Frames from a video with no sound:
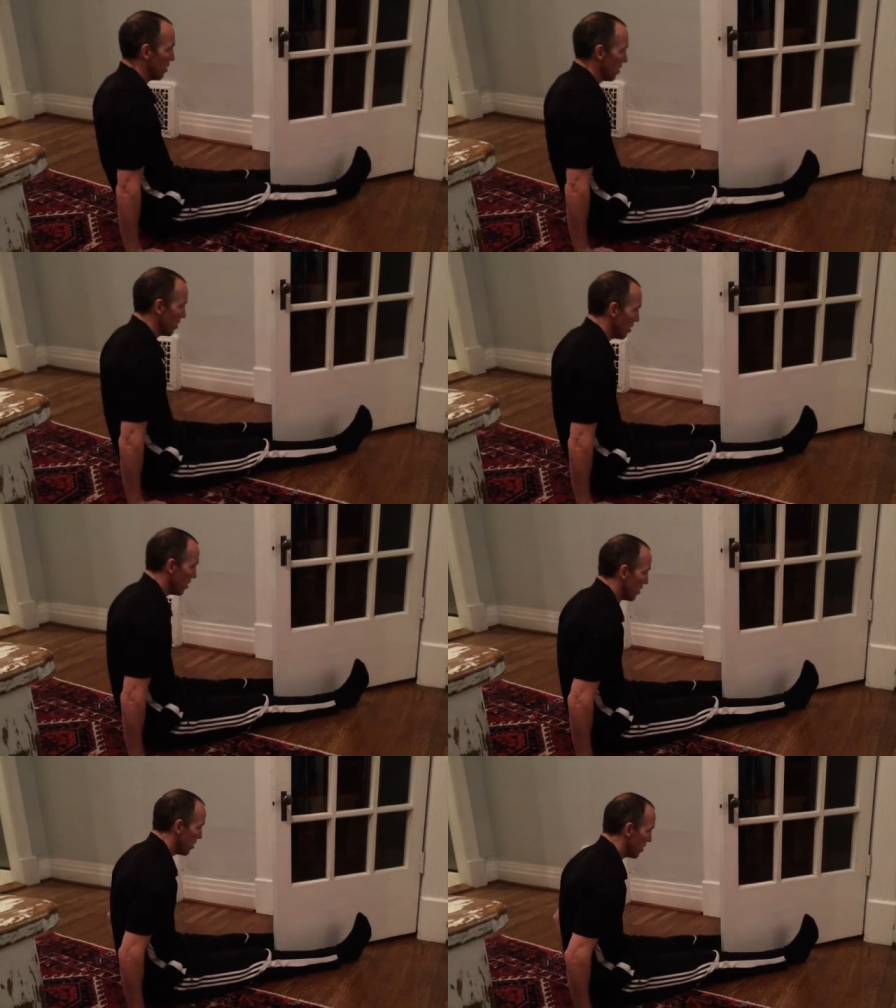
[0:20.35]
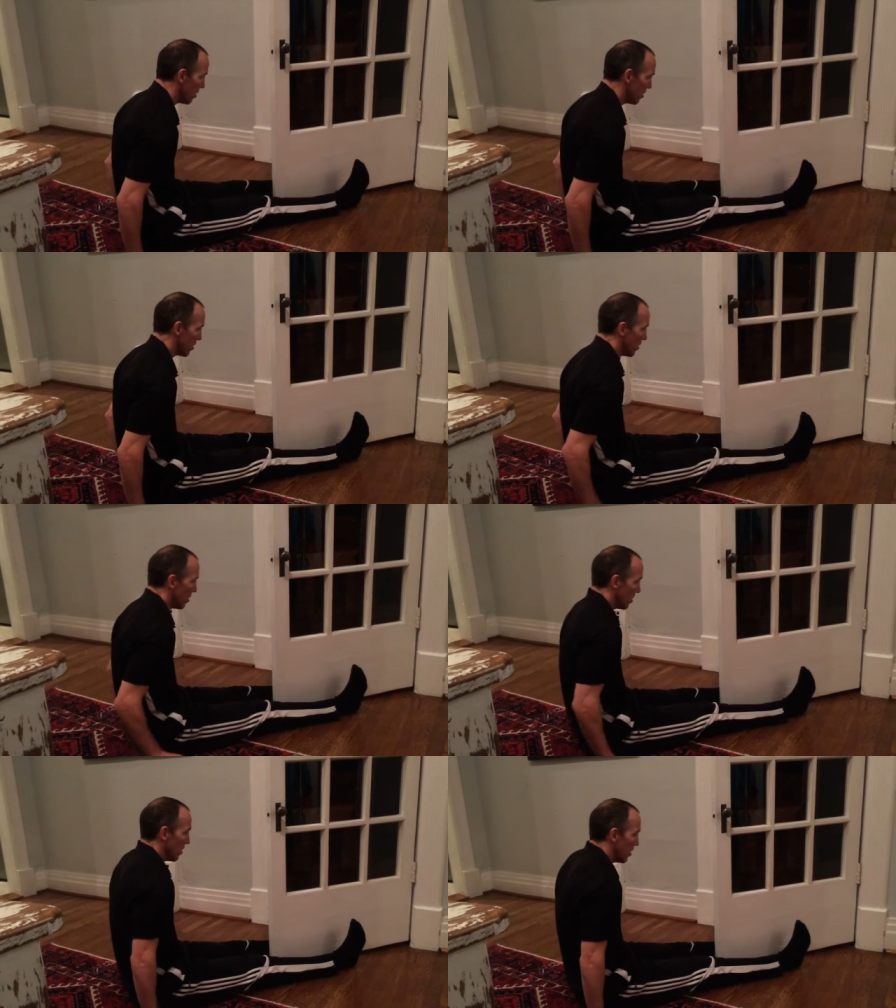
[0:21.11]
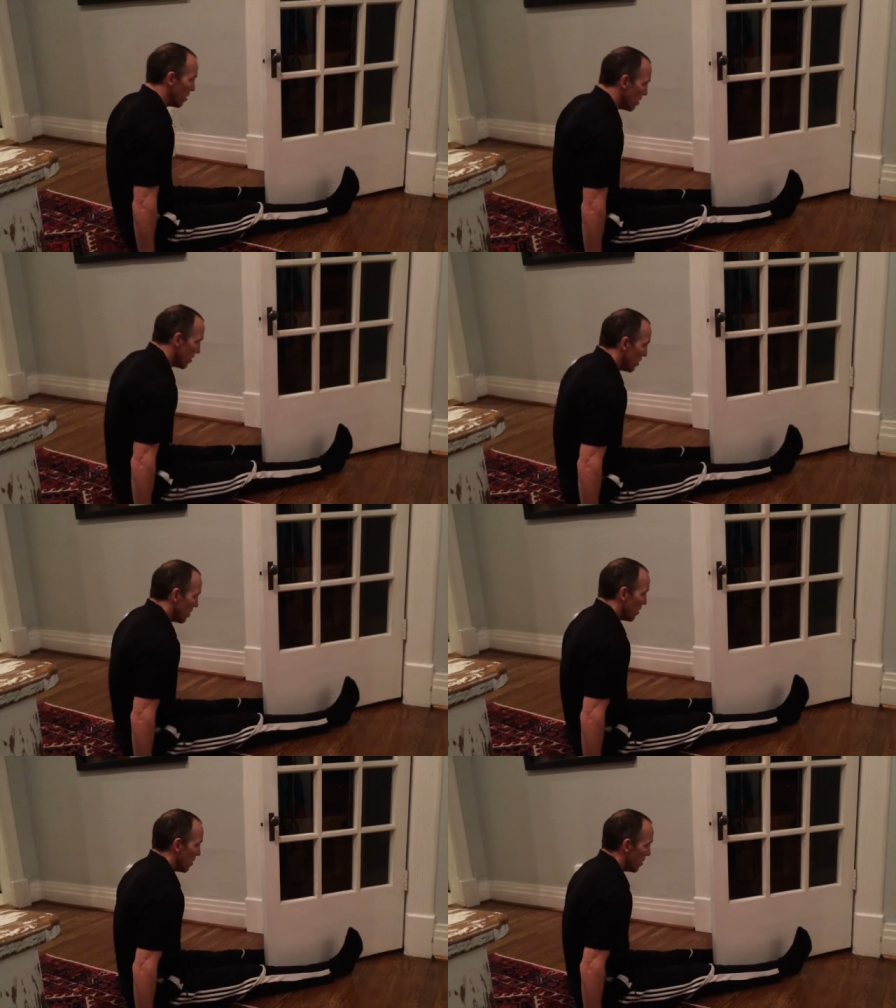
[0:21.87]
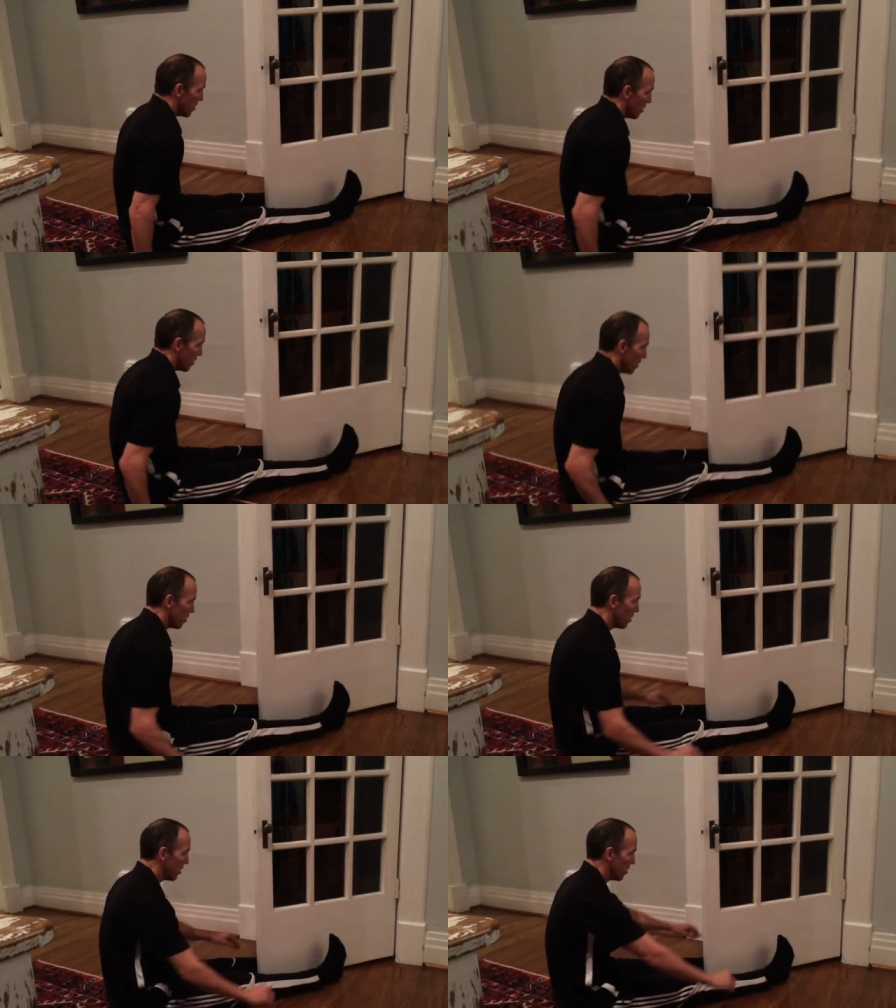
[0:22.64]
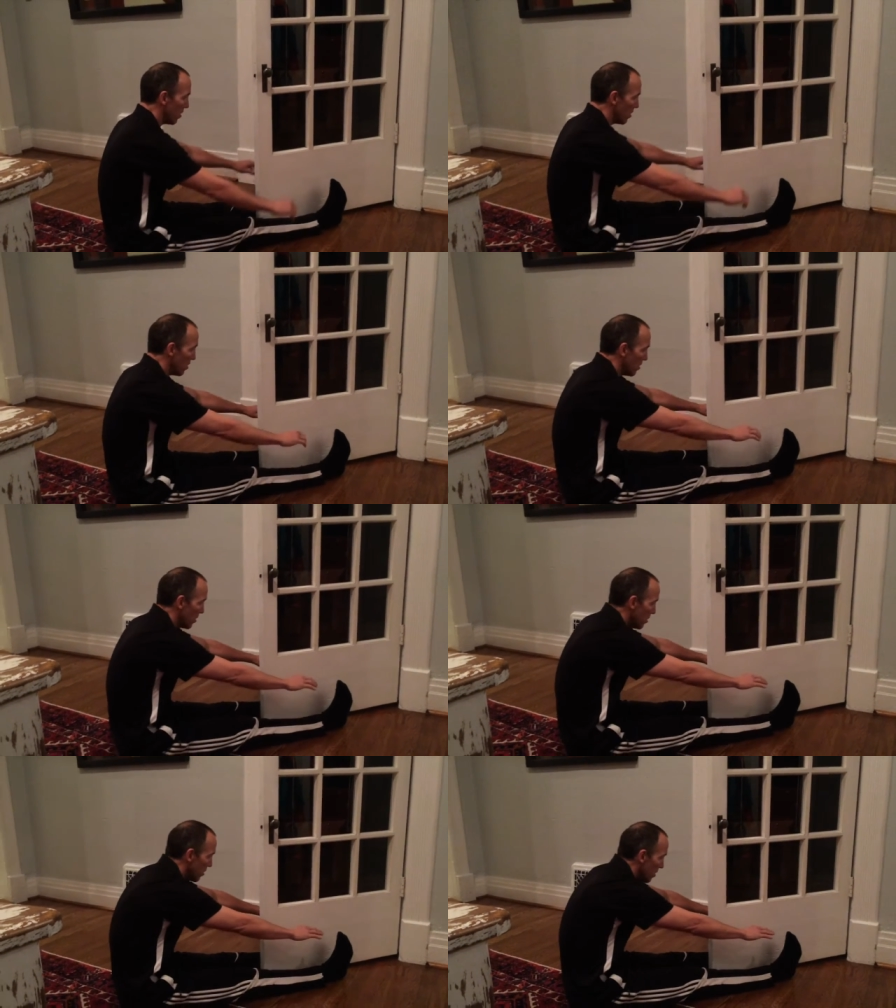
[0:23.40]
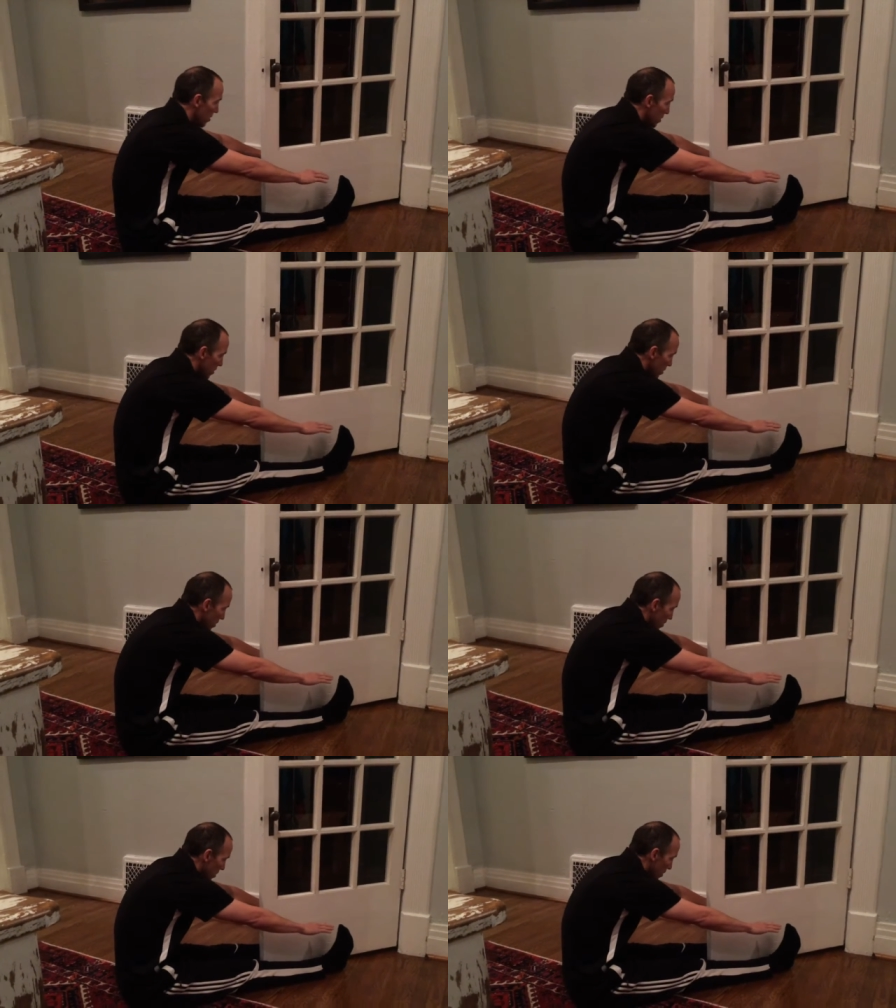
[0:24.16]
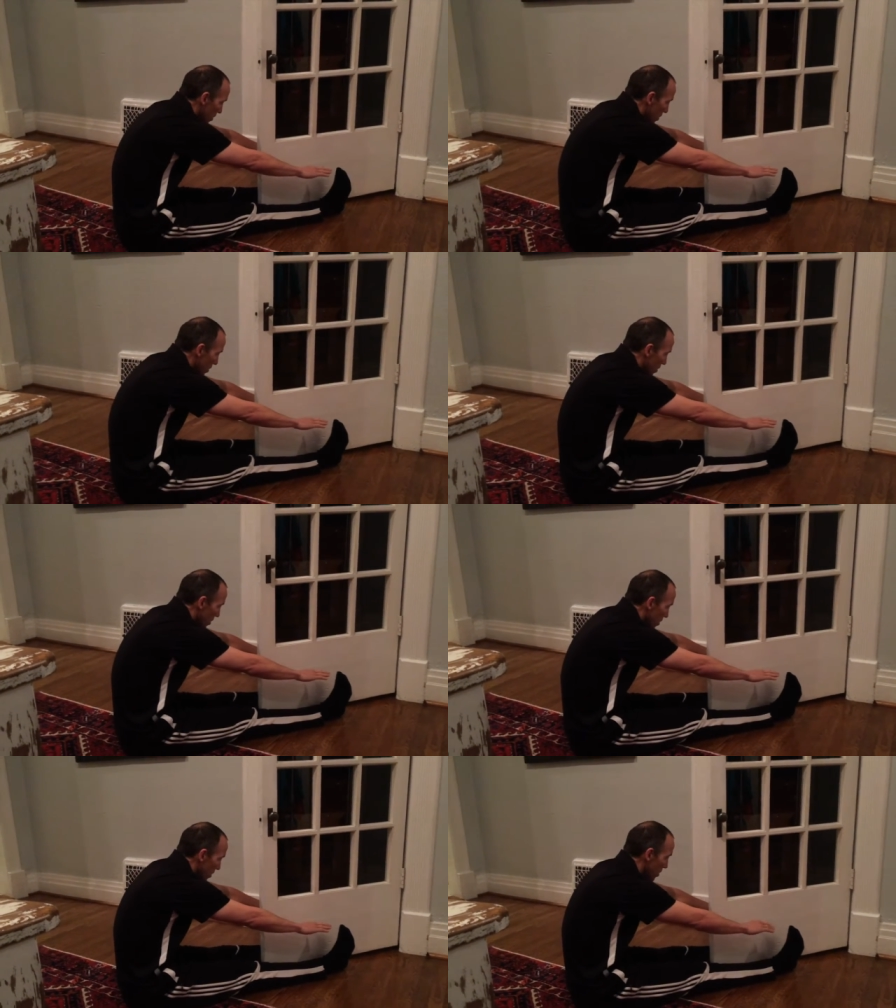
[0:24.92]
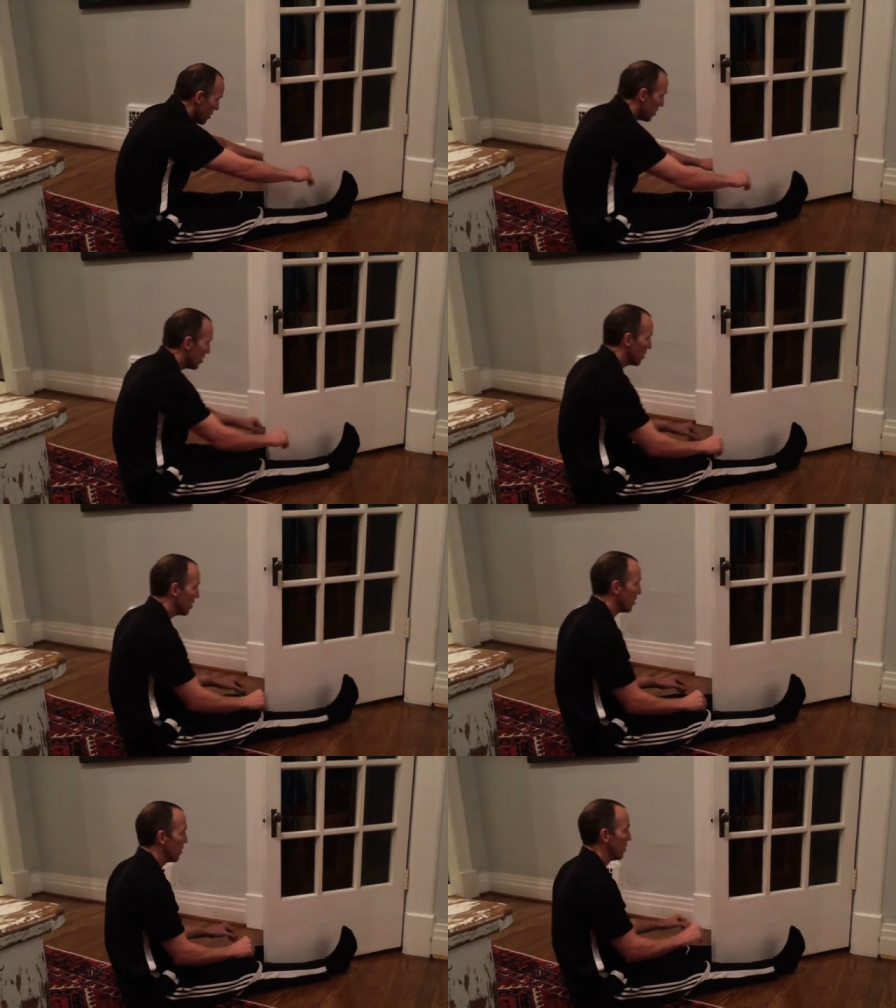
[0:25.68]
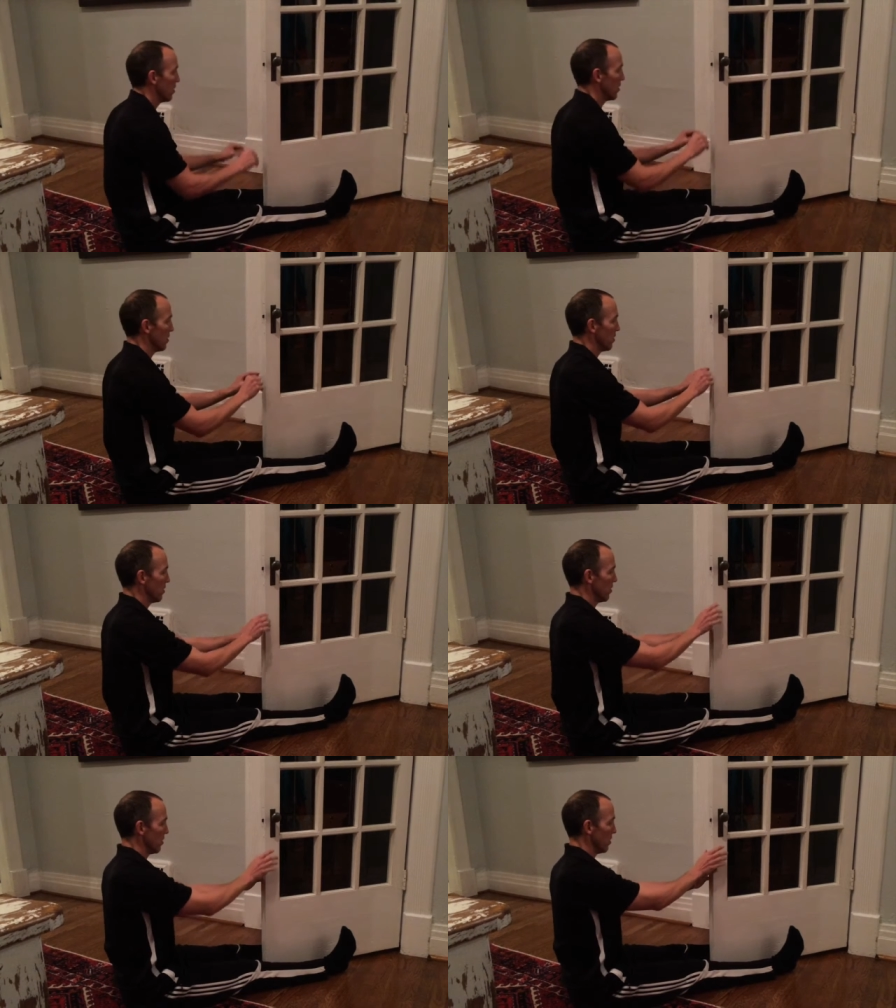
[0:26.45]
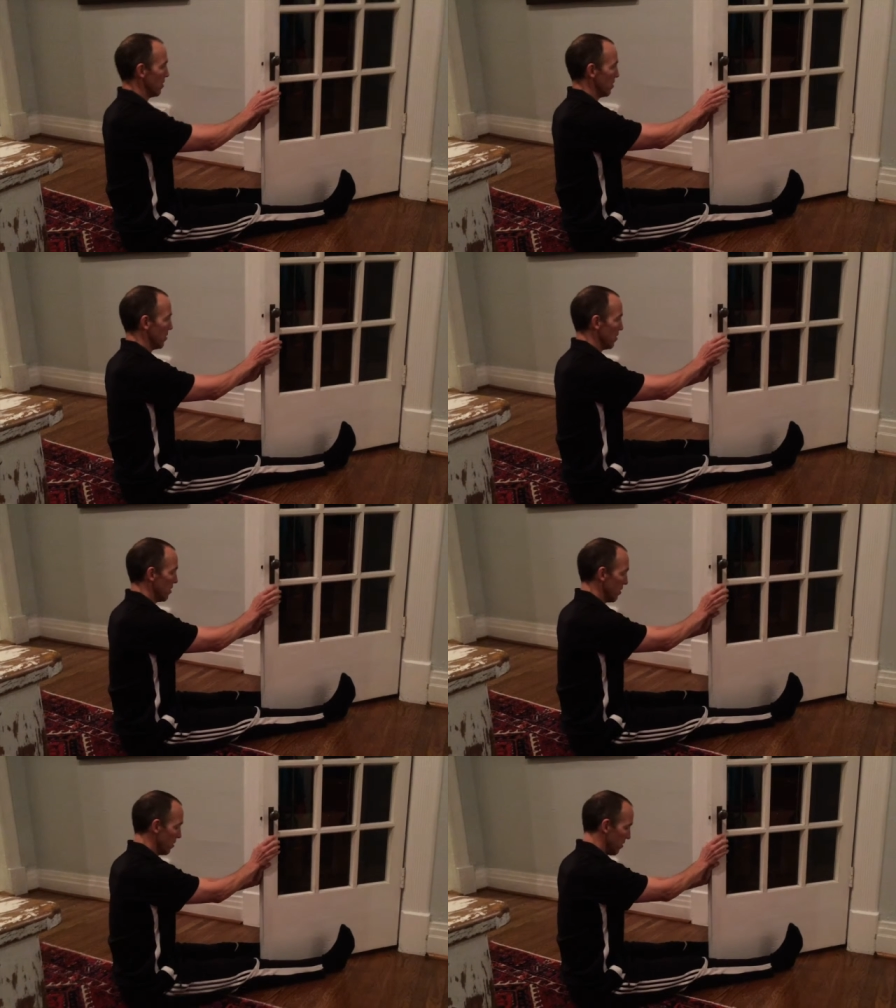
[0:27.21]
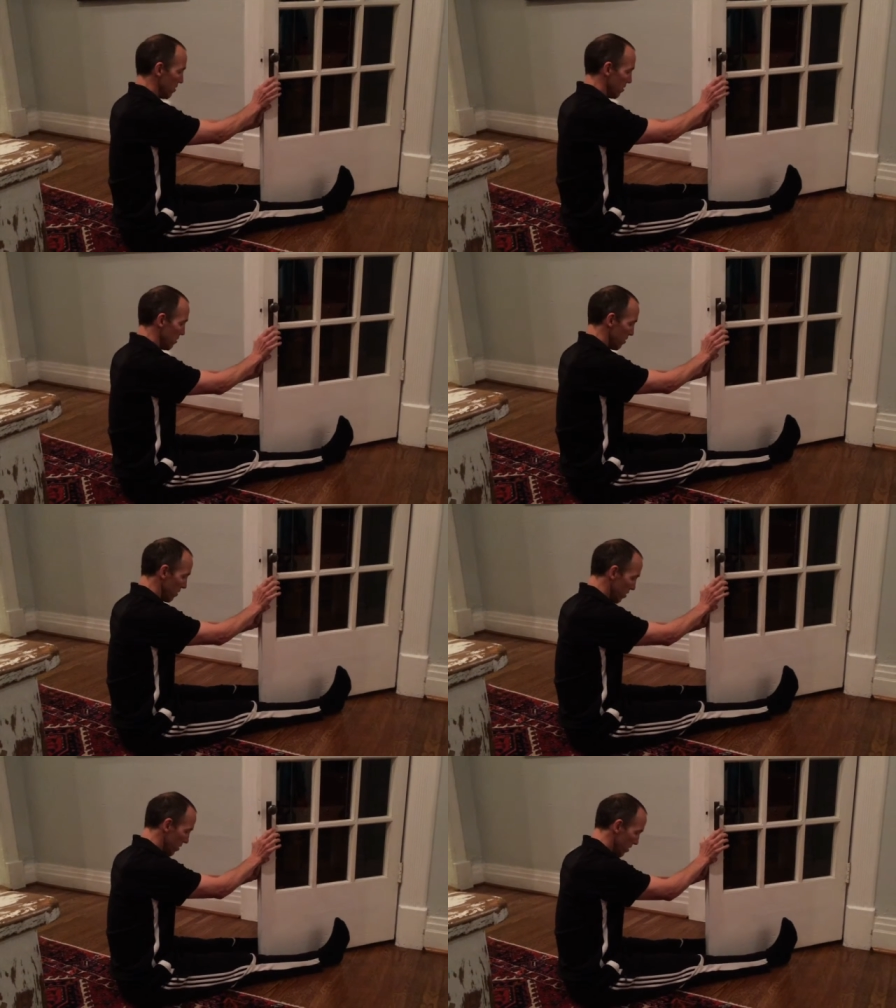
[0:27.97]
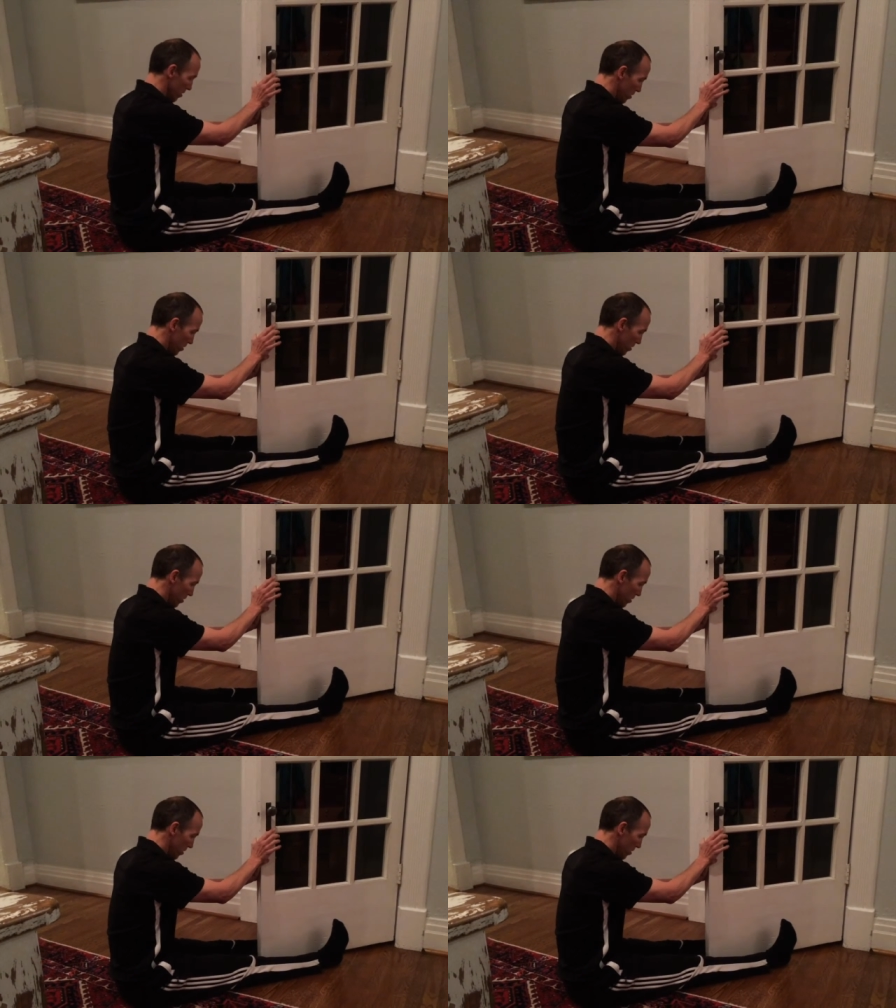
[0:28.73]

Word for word: So I'm scooting forward until I can feel like I'm close enough to the door to be able to push into it at some point without straining anything.